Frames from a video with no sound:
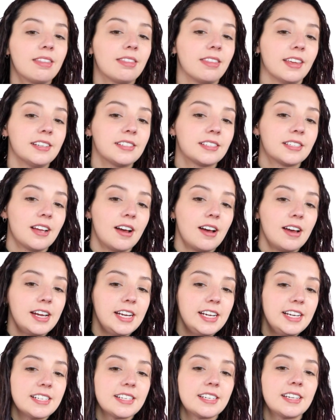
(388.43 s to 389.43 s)
This
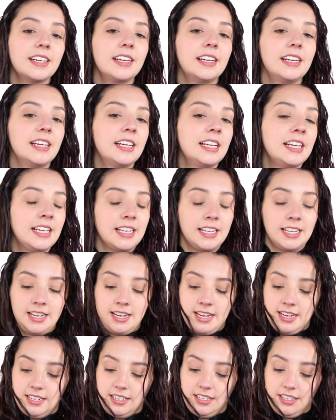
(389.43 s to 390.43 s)
side
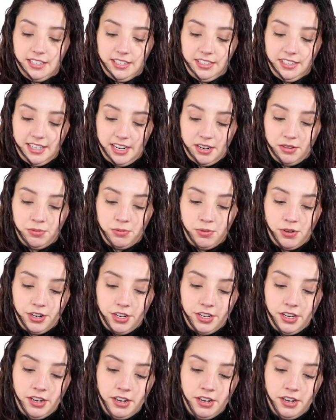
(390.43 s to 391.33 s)
just didn't want